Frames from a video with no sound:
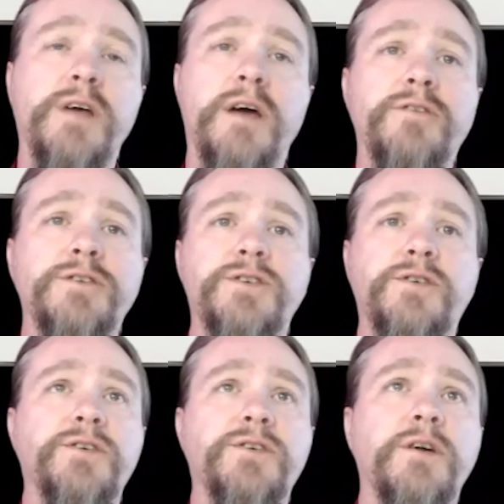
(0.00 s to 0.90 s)
We have a
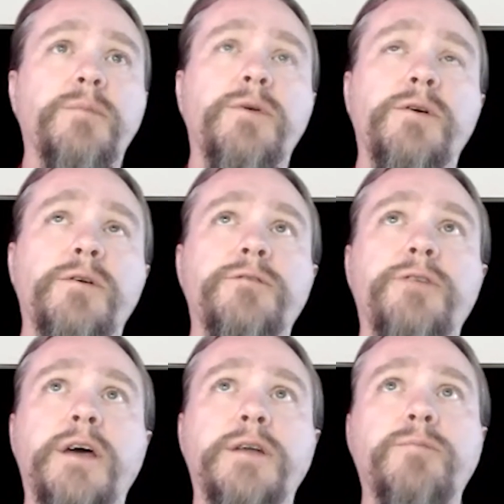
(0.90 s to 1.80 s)
certain number of
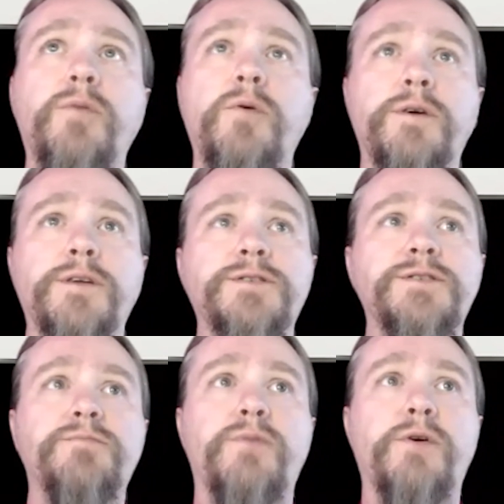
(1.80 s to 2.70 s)

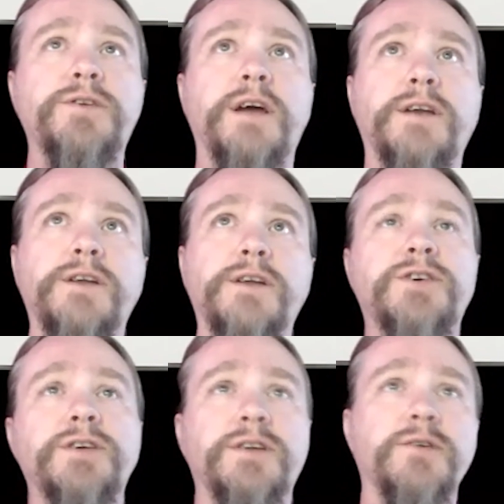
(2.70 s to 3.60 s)
endpoints per
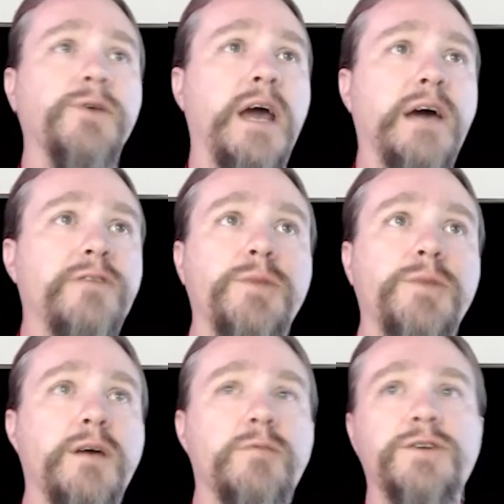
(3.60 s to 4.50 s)
technician that we have to
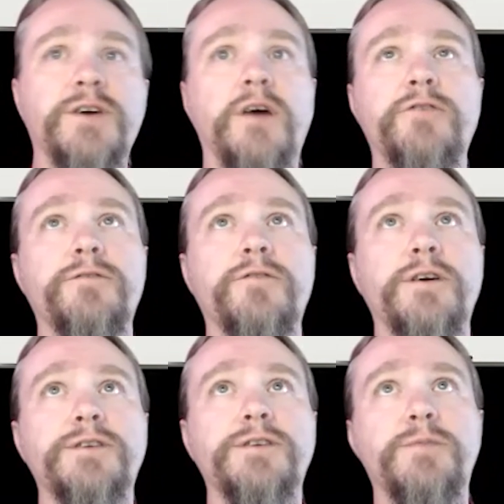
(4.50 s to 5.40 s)
be able to cover
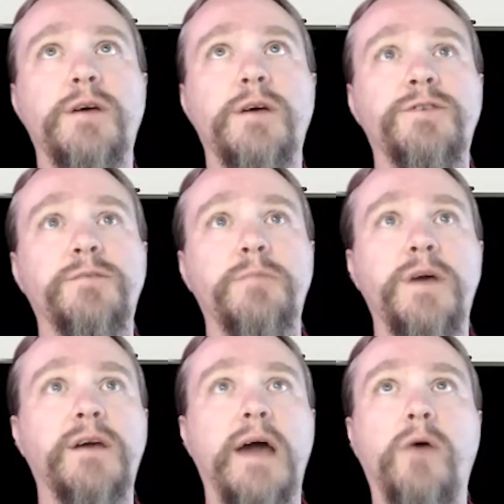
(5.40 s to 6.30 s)
for us to be able to
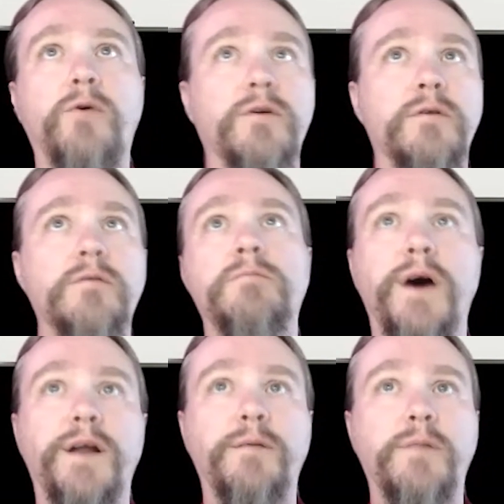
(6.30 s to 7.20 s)
make our
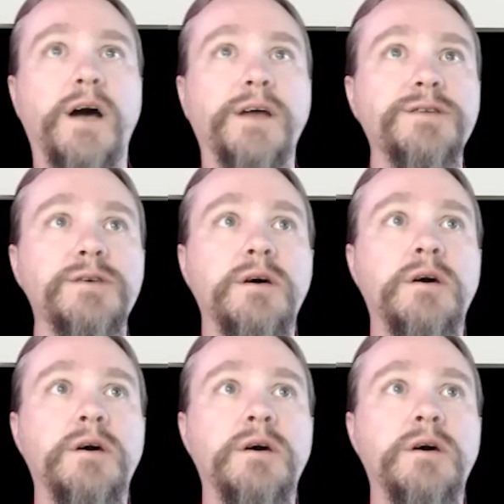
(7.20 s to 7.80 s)
bottom lines.